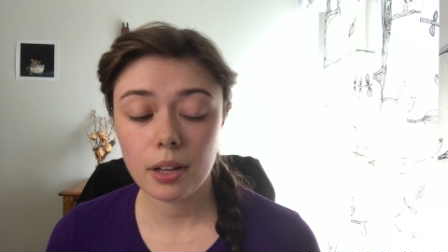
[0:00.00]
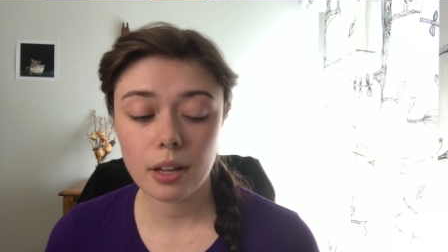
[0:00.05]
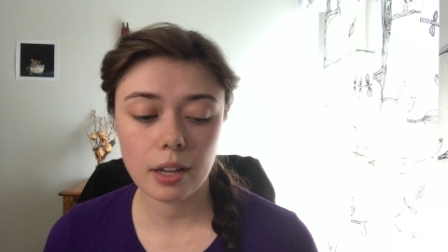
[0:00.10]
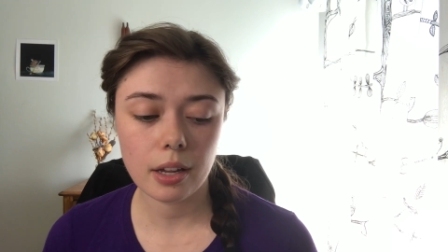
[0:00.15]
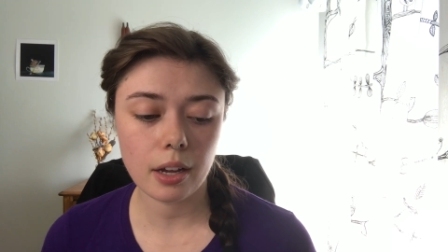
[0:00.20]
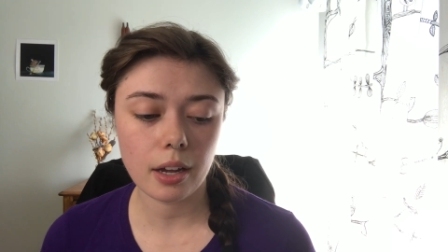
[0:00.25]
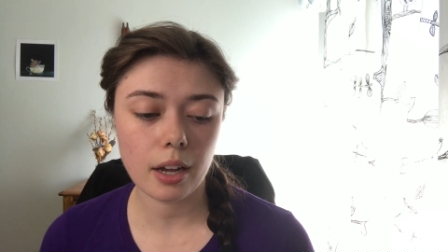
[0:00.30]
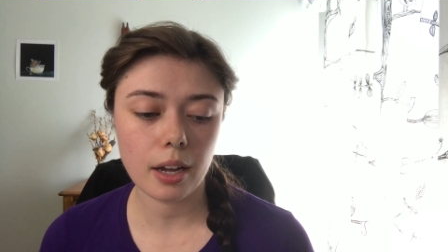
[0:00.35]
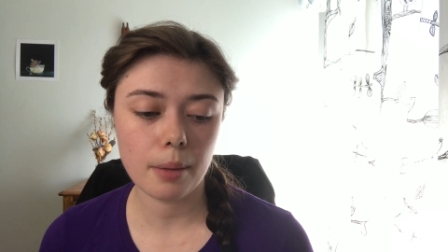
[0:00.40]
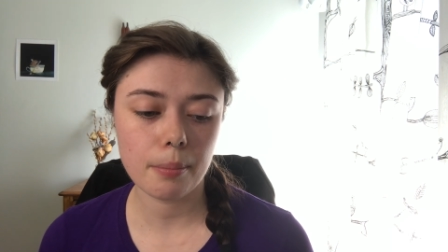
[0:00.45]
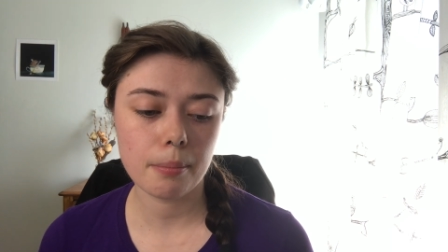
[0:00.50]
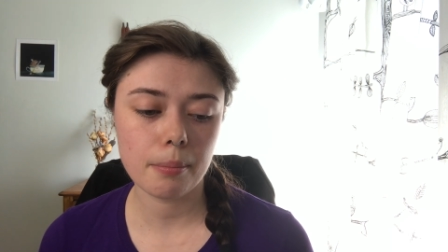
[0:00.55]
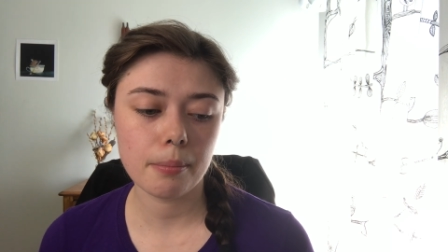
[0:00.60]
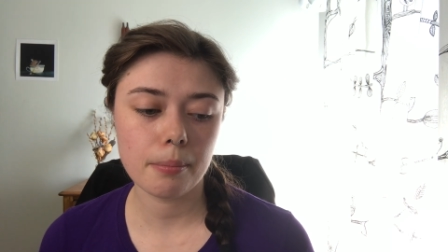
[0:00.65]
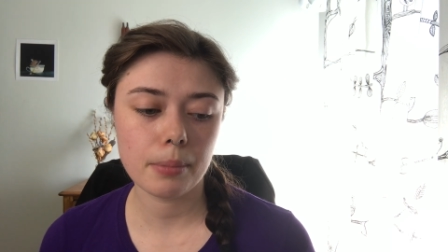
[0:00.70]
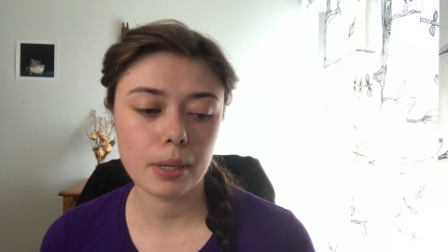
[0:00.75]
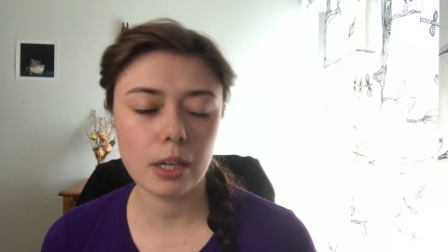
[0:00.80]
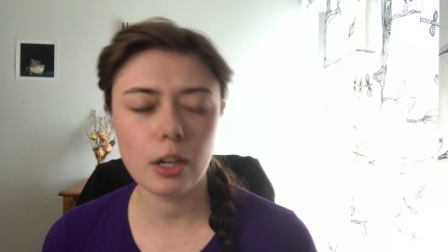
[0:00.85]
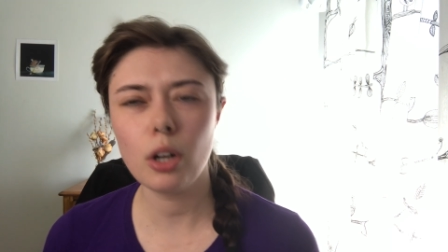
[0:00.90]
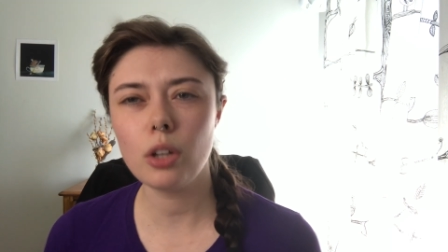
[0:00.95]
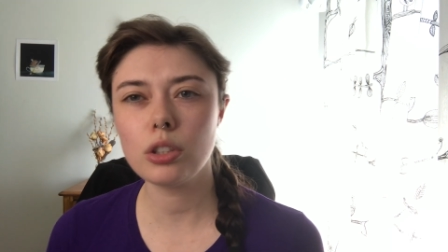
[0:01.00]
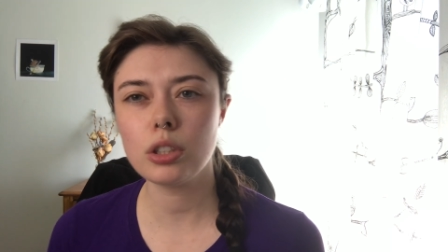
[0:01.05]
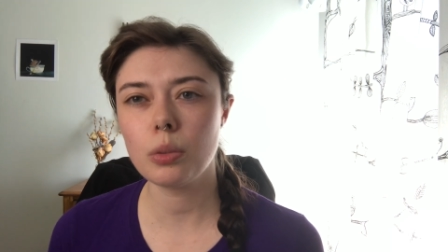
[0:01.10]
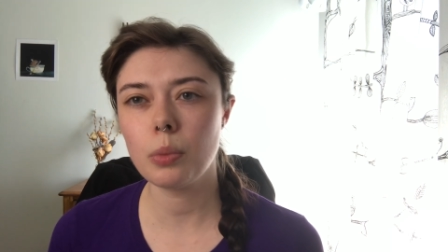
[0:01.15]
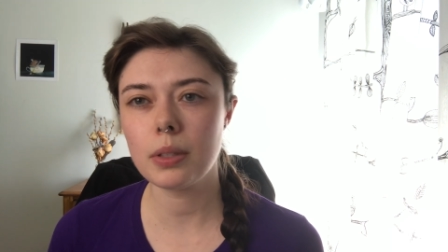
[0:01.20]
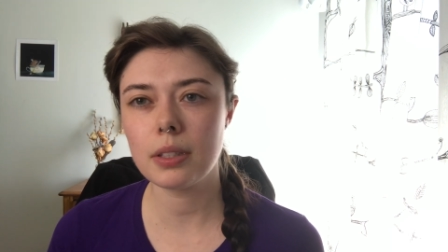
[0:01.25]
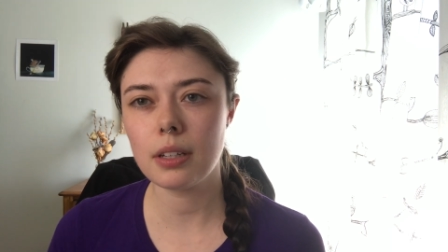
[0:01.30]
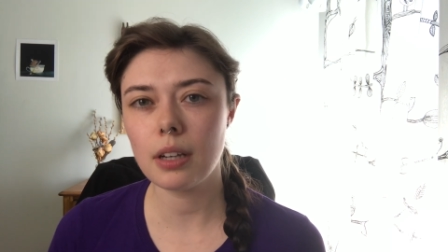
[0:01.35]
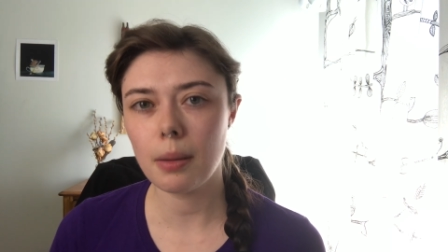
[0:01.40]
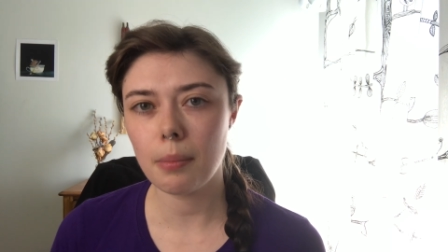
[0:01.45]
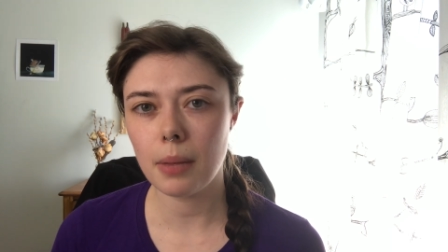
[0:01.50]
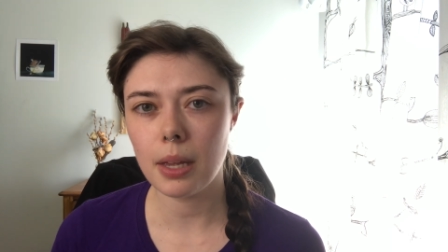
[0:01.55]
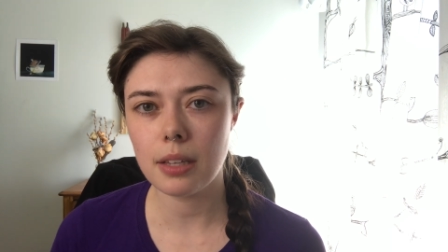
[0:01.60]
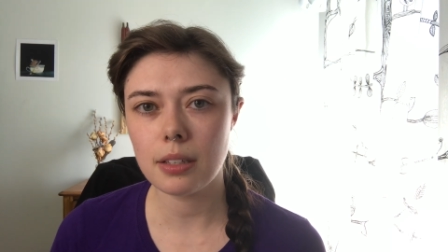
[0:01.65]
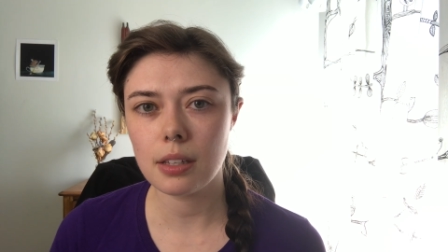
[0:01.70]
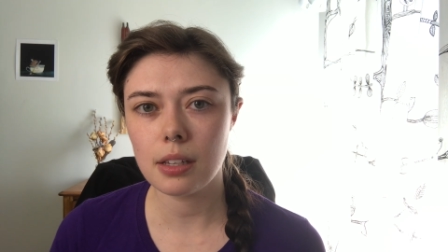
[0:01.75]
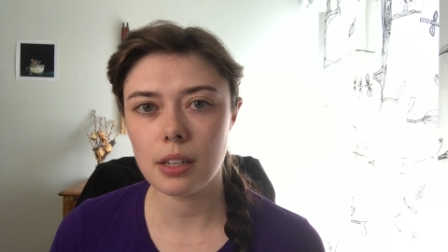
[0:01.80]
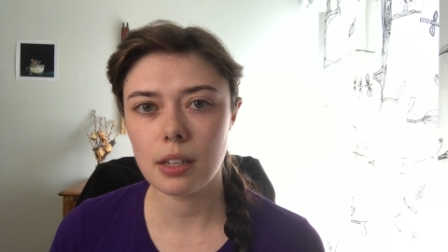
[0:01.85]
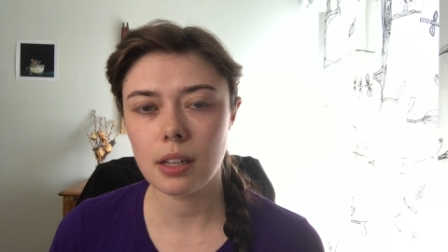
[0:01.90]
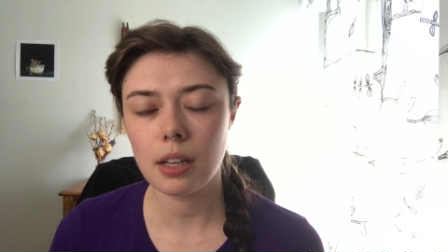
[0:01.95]
but it also wasn't
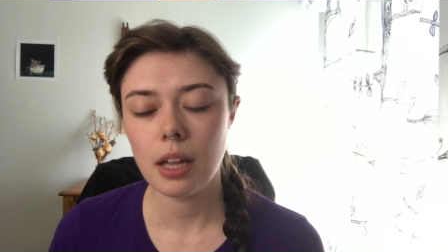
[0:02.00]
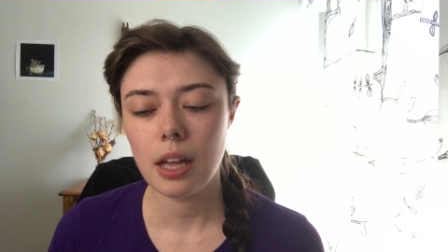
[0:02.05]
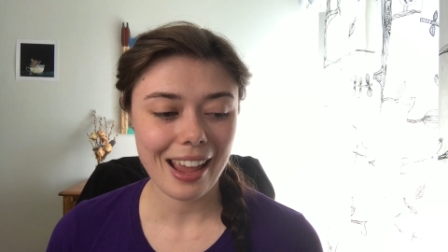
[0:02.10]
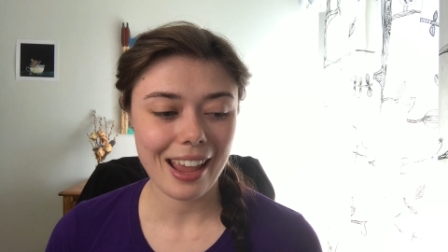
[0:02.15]
amazing.